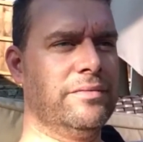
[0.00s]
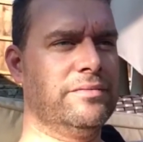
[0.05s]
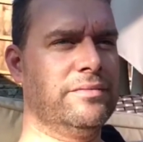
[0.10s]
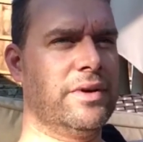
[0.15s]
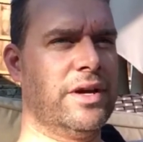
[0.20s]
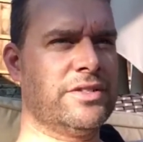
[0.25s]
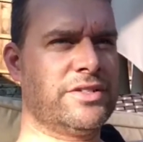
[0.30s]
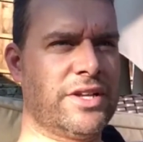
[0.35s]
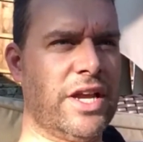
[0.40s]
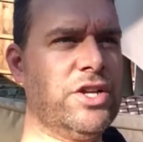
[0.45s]

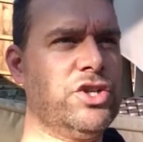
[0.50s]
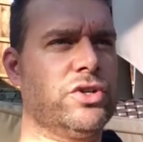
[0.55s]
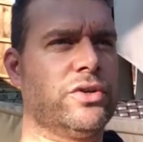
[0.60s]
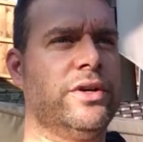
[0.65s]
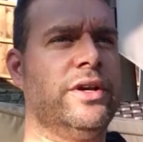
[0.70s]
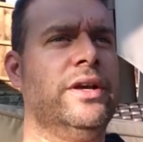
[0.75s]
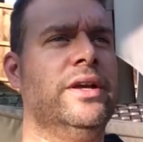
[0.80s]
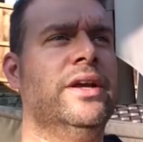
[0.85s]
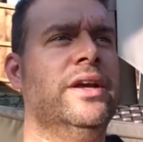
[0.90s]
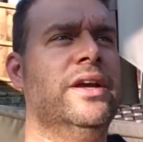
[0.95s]

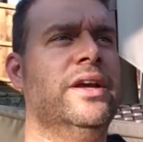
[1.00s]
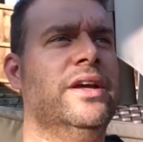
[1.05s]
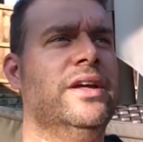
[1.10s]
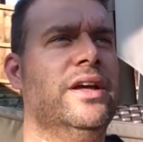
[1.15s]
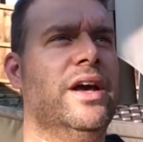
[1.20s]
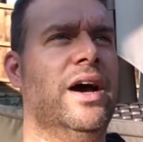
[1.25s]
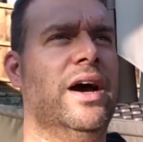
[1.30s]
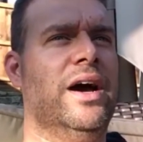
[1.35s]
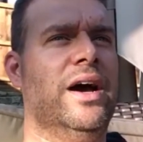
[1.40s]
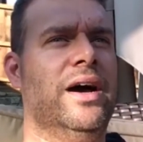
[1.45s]
Essentially,
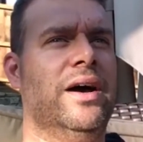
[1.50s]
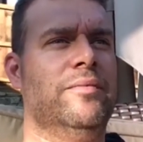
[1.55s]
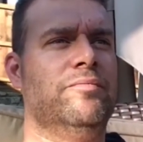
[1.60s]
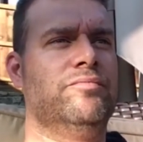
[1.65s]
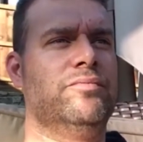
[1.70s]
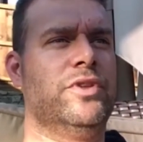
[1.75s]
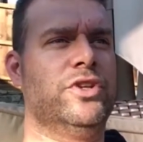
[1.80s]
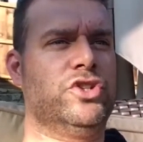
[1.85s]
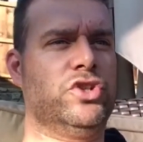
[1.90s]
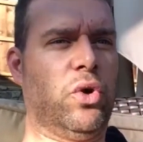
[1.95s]

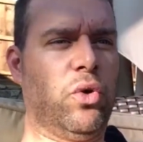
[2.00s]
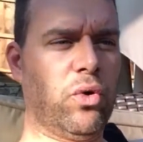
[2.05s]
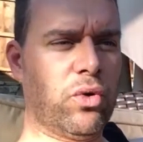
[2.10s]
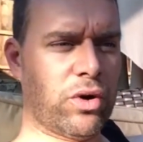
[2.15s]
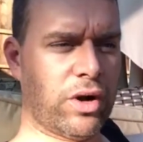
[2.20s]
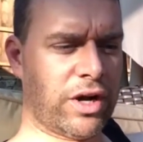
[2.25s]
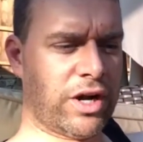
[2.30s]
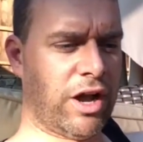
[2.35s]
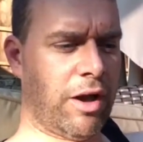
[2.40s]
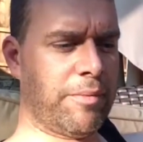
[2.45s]
the Torah
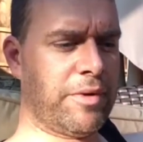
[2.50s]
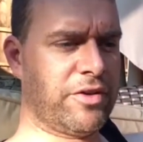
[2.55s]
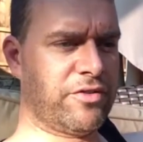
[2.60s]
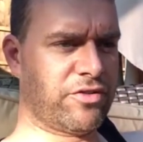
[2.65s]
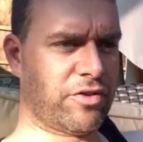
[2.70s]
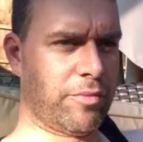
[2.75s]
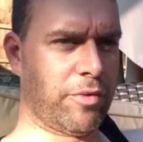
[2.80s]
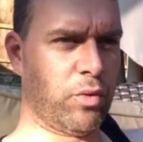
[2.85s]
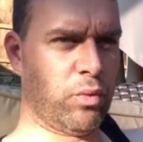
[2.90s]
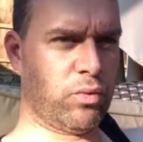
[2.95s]
coming
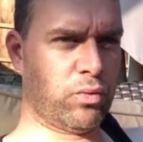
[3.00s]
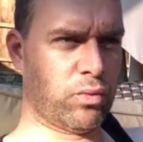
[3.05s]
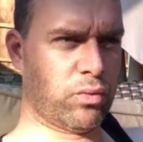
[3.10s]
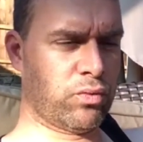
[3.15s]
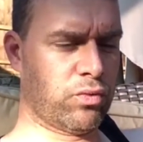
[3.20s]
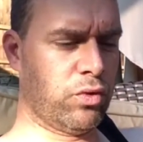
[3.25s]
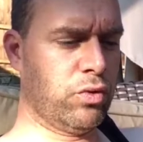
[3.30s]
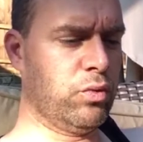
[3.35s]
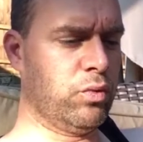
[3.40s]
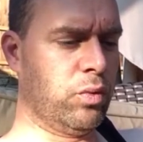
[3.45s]
from a
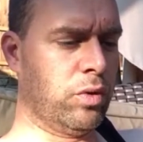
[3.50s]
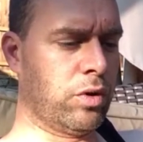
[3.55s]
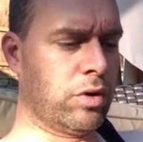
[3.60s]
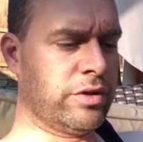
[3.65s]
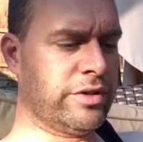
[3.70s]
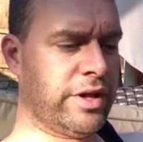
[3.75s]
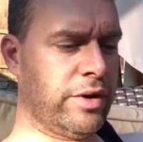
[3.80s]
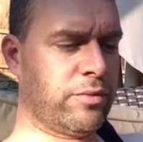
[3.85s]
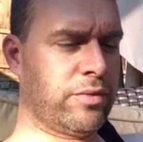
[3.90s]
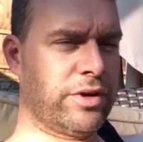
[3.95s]
root word
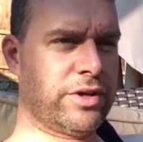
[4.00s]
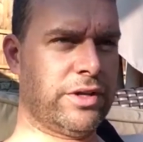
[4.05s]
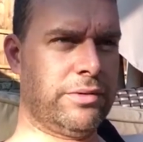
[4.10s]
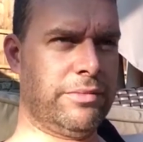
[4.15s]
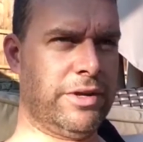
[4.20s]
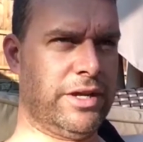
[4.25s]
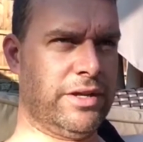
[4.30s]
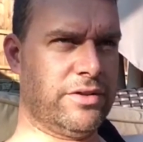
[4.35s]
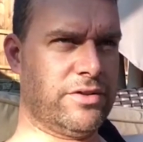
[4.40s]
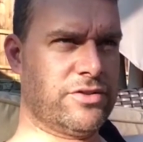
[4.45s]
that really
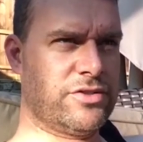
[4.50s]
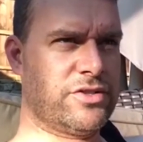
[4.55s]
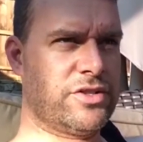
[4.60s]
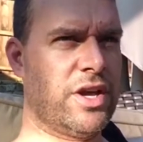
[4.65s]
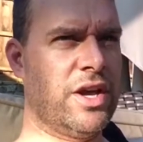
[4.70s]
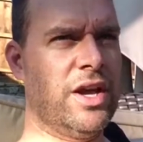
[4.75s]
means